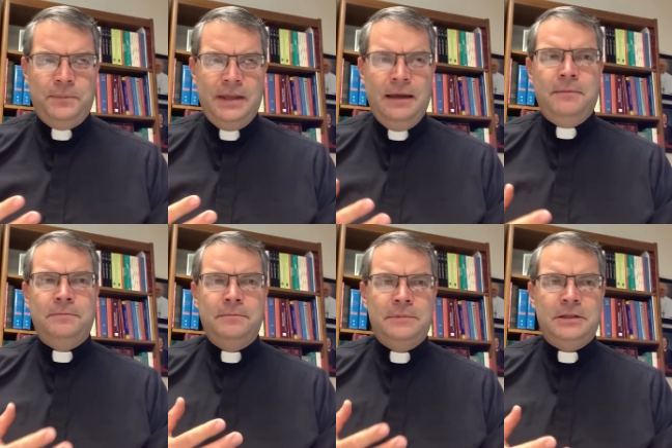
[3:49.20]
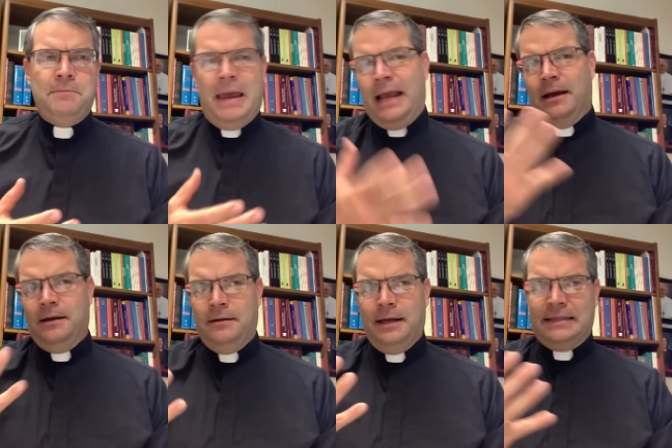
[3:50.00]
him to make
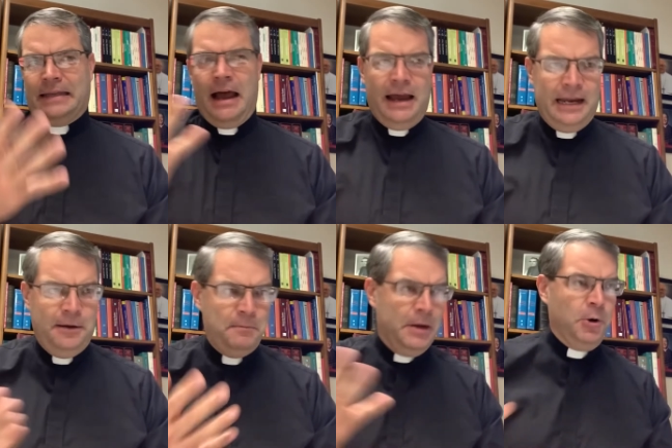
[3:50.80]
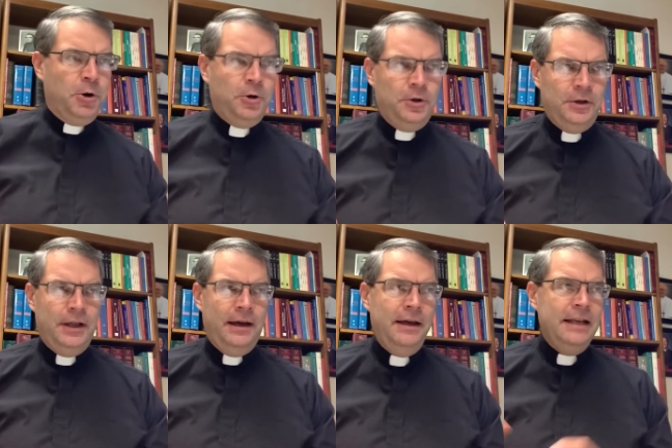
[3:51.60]
a sign, a
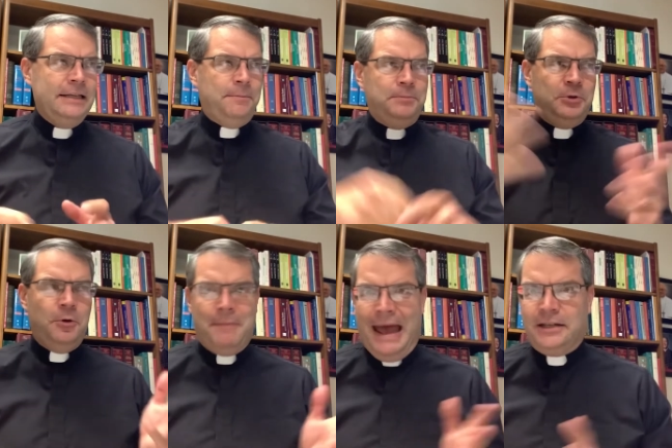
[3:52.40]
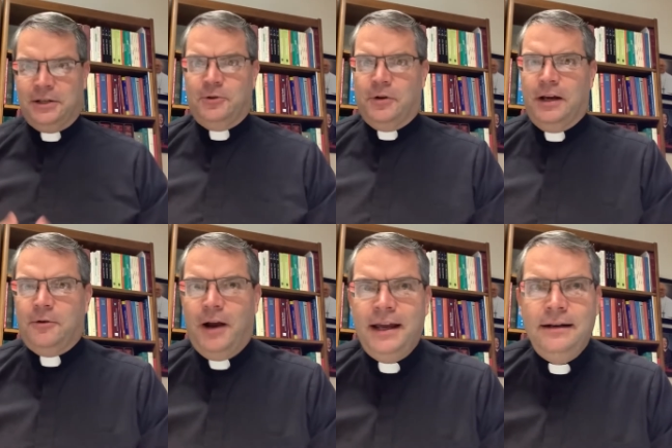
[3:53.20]
miracle, to do a magic trick,
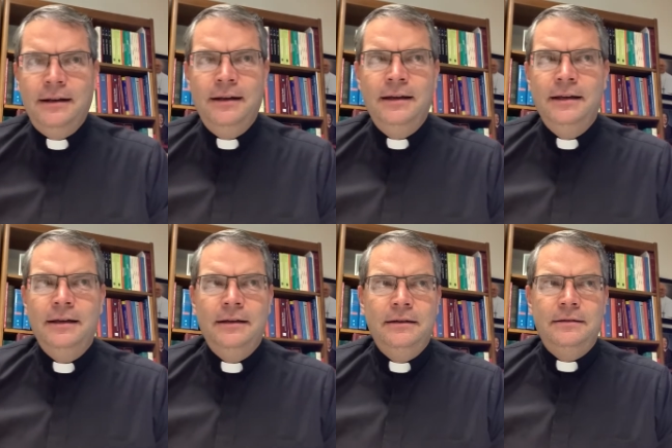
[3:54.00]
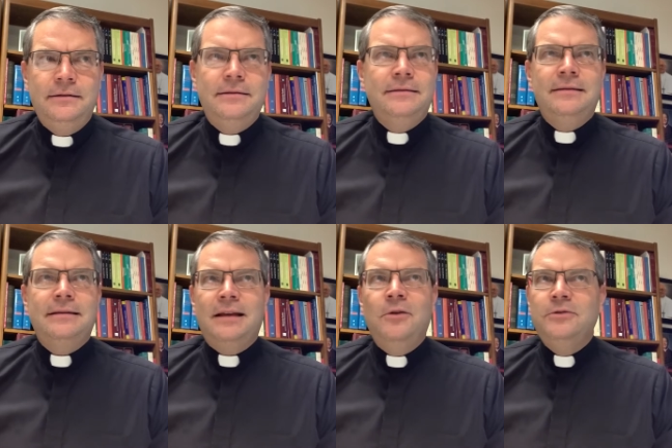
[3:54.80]
right? Jesus
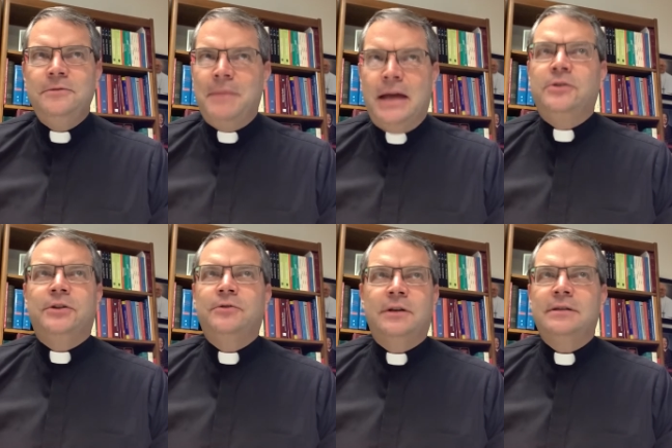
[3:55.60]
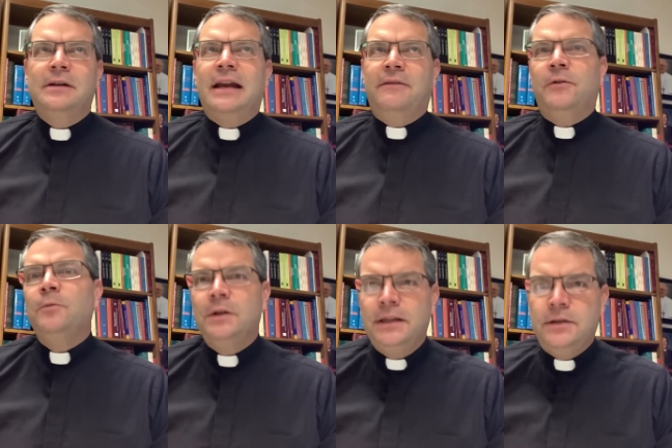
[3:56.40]
says, I don't do magic tricks, not even
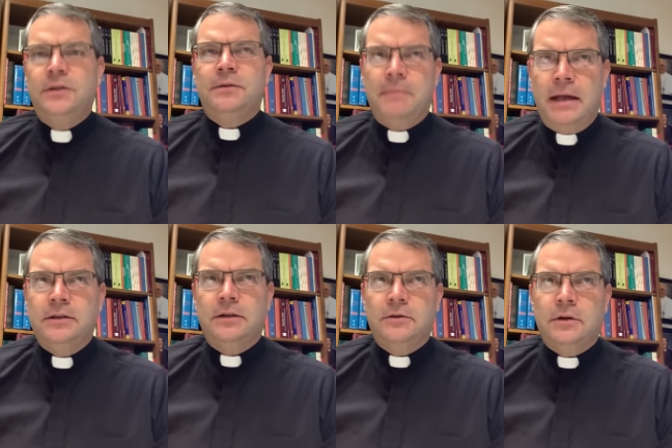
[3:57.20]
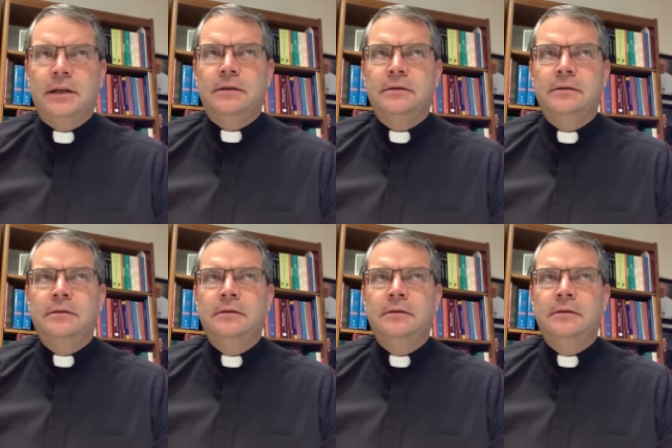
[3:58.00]
religious magic tricks.